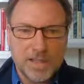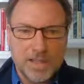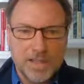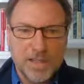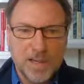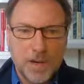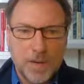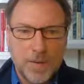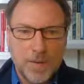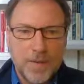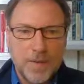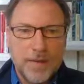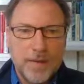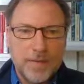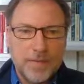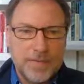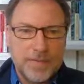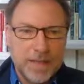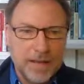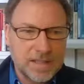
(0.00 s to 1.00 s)
So
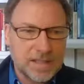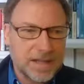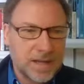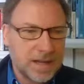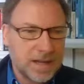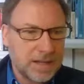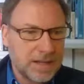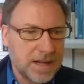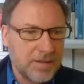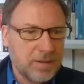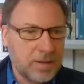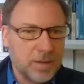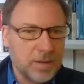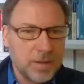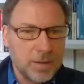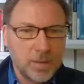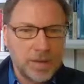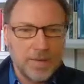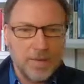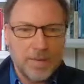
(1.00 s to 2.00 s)
that's starting to have a little
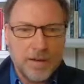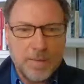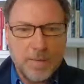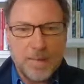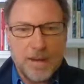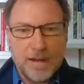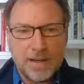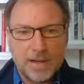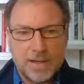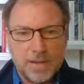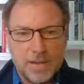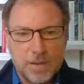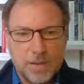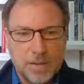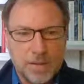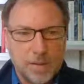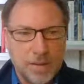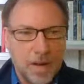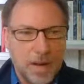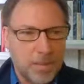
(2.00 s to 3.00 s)
bit of an impact
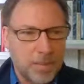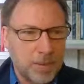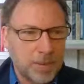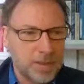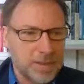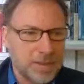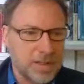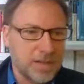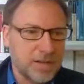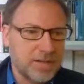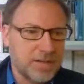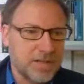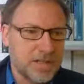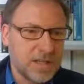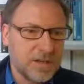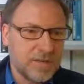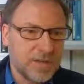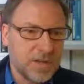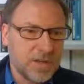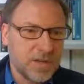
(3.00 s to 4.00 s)
on positivity
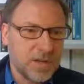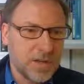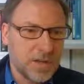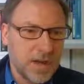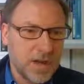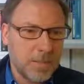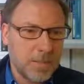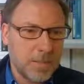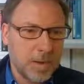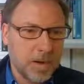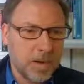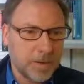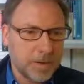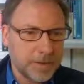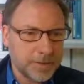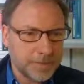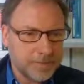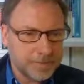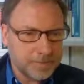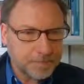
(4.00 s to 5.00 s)
for the UK market.